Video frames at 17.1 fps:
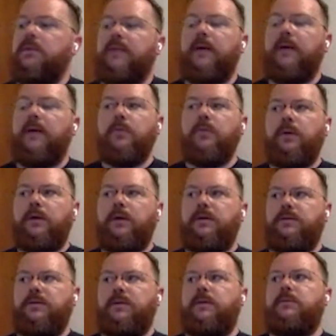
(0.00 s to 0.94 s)
that will work
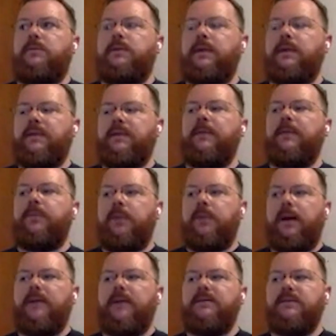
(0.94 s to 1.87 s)
as well if they
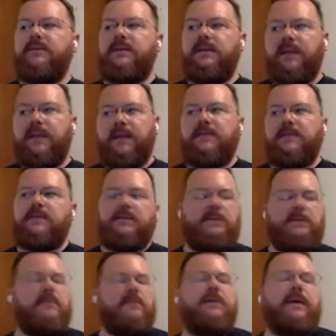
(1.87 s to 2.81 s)
apply to the next
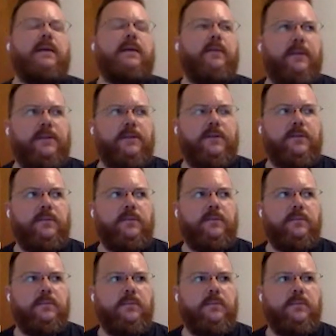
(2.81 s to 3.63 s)
declaration.